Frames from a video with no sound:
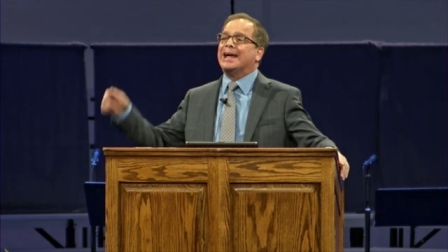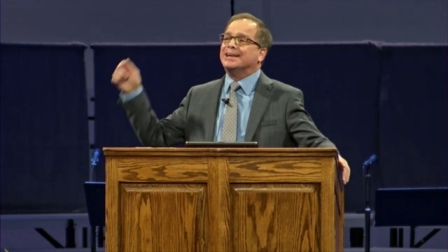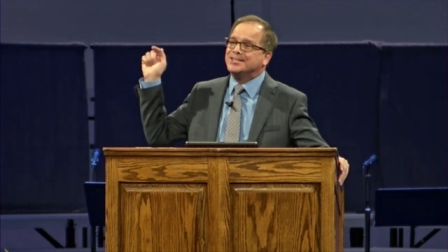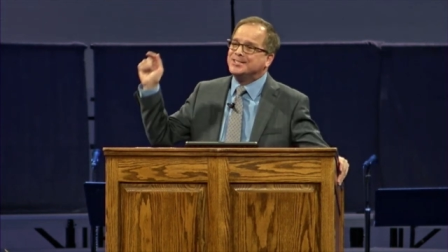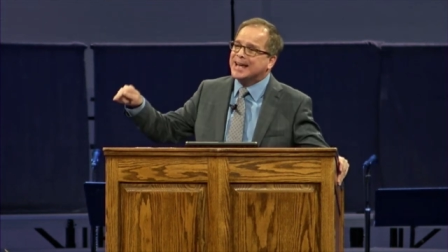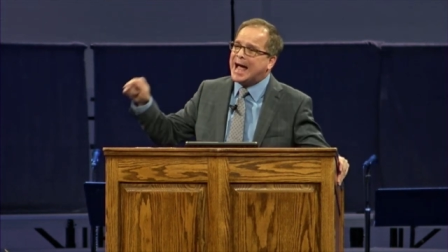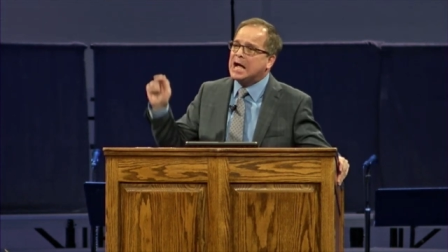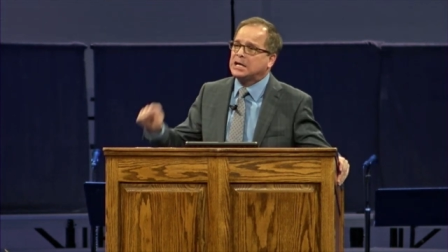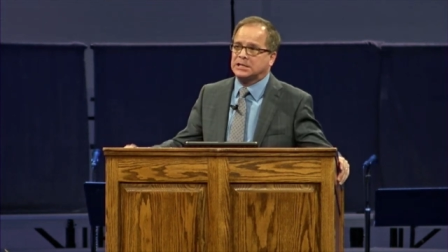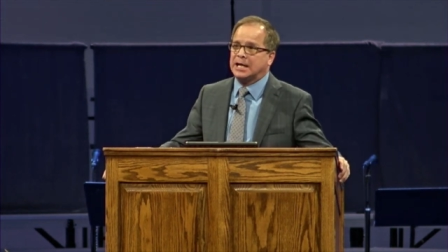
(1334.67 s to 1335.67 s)

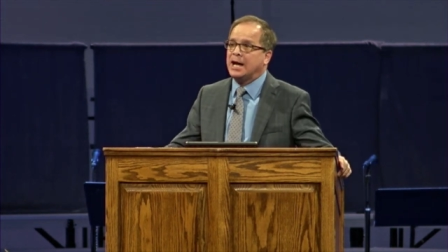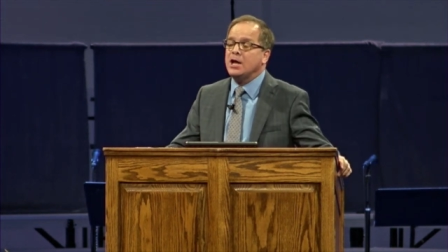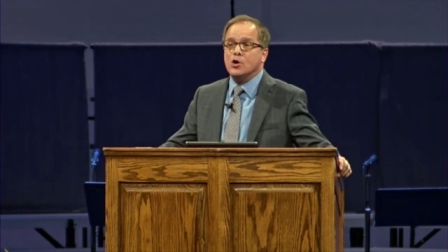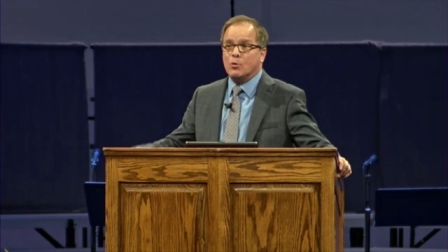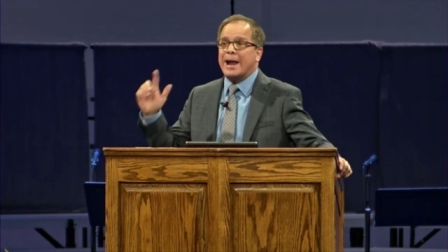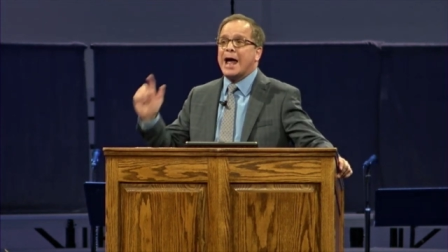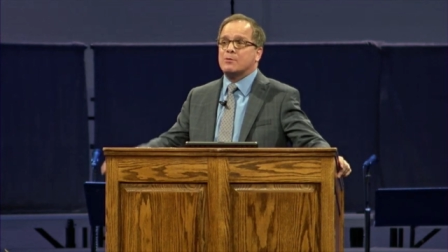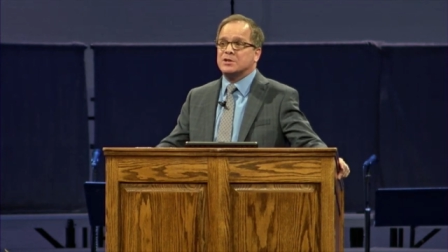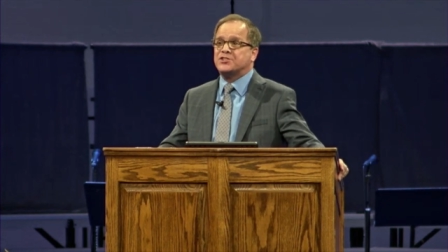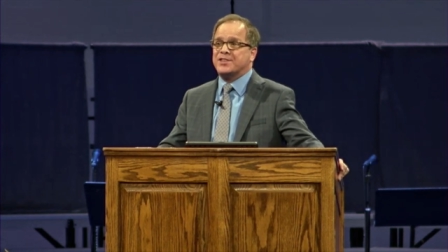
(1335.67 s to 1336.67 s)
exactly what I
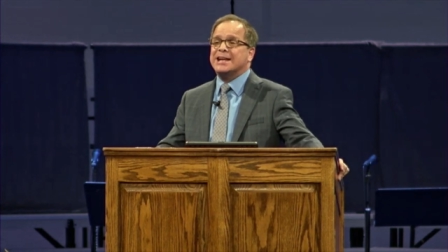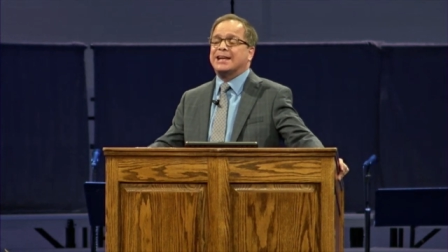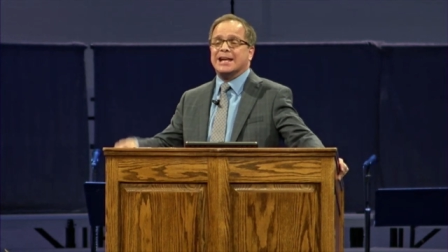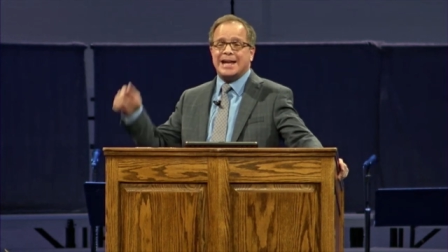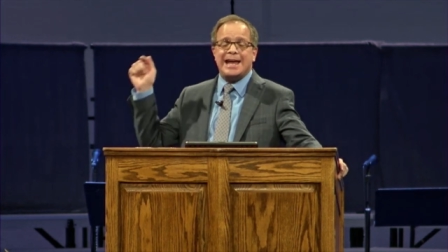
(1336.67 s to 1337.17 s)
was thinking.